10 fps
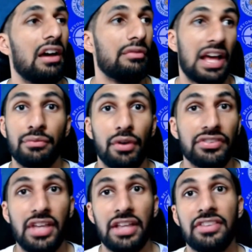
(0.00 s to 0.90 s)
What
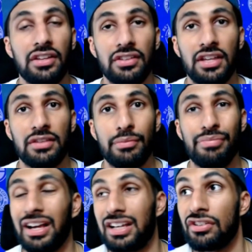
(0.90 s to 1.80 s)
Dan said is
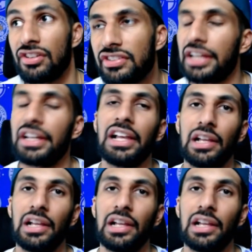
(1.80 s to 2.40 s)
I can understand